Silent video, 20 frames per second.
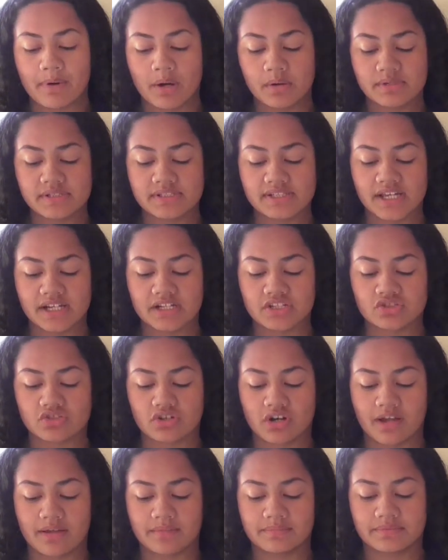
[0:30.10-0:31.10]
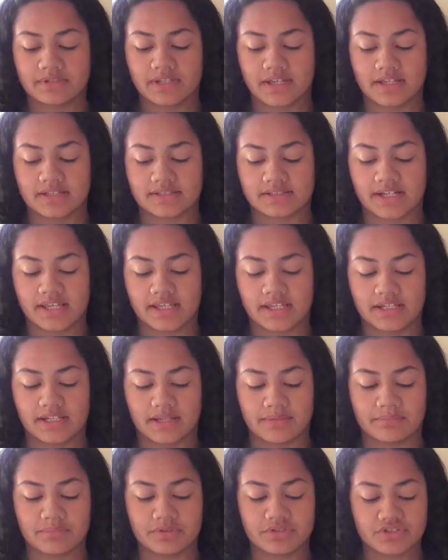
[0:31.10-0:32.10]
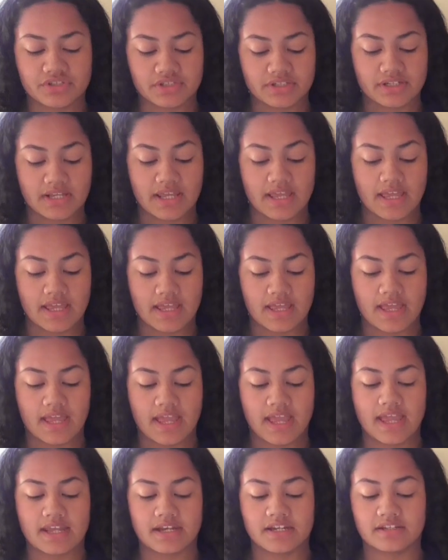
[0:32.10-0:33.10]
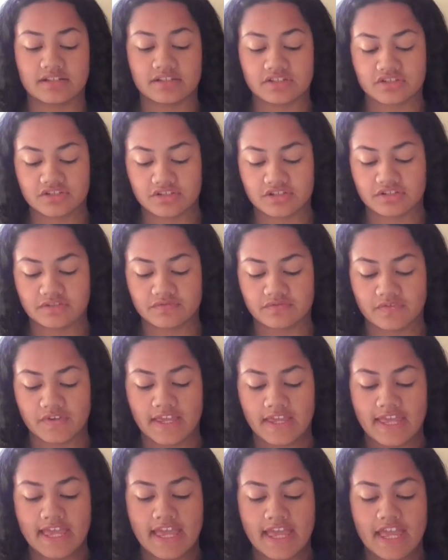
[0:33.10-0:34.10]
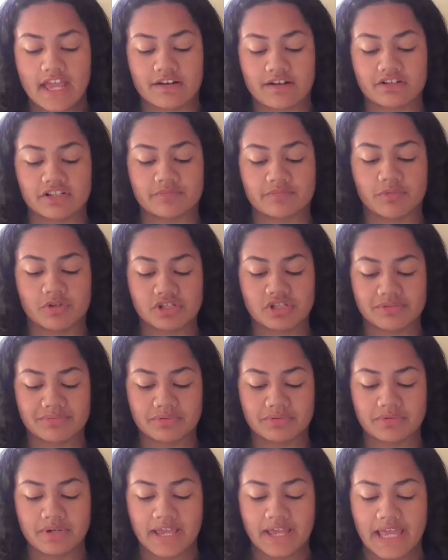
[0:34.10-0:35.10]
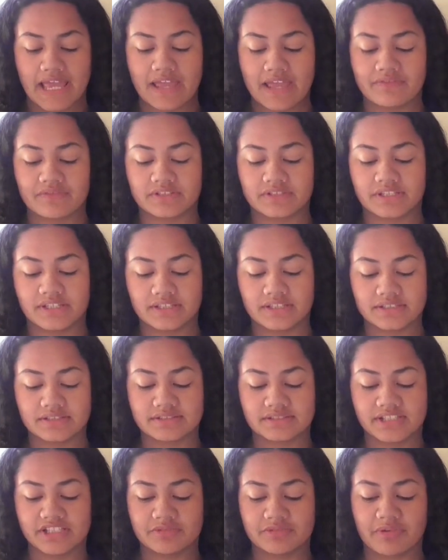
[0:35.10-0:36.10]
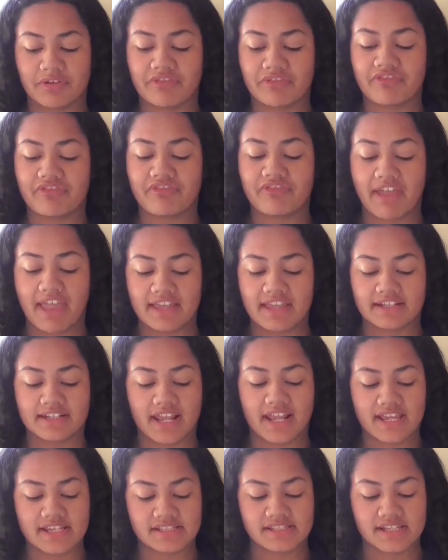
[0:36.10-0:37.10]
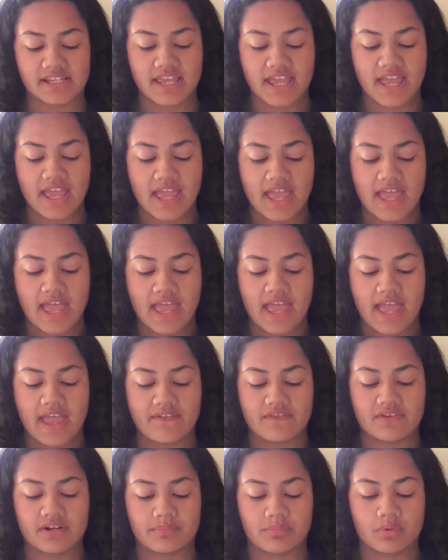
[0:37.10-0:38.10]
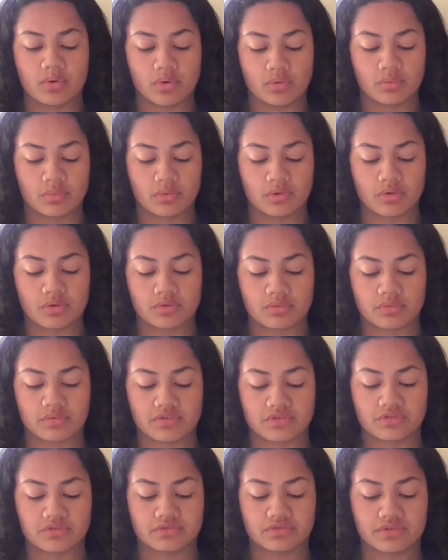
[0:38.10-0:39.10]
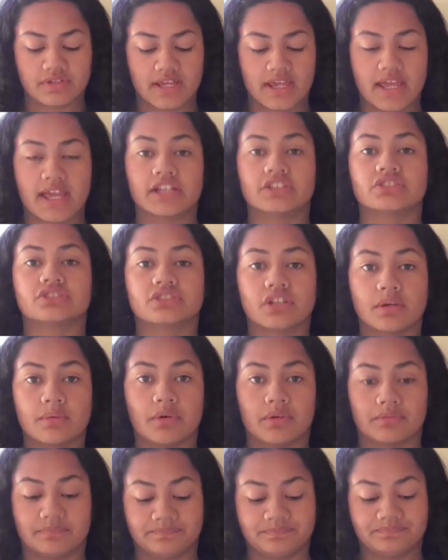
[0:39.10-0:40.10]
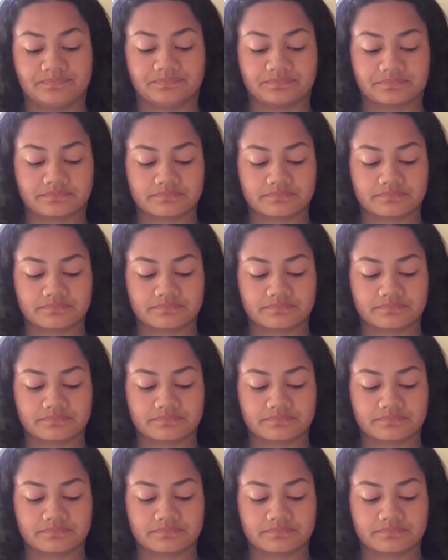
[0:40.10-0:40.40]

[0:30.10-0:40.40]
Māoris are described as lacking ambition and initiative, irresponsible, have a tendency to be fat and lazy, having a poor work record, and so on.